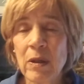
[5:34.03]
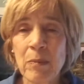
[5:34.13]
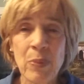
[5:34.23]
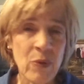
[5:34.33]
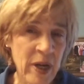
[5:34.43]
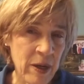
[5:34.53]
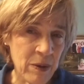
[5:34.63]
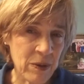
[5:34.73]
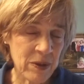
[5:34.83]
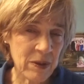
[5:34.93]

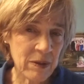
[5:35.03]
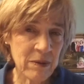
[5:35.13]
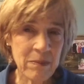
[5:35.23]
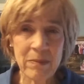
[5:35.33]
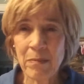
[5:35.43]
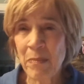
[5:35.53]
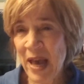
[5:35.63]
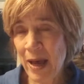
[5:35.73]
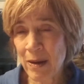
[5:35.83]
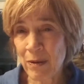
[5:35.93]
prayers
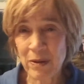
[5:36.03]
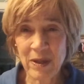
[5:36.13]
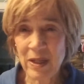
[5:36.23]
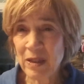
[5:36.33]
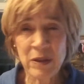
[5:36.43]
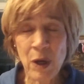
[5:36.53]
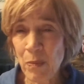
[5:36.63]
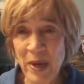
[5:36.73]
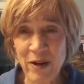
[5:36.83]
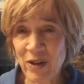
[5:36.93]
don't
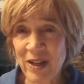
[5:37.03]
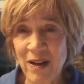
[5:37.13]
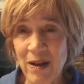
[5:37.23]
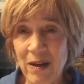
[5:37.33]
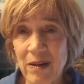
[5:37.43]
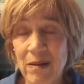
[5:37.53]
matter to God.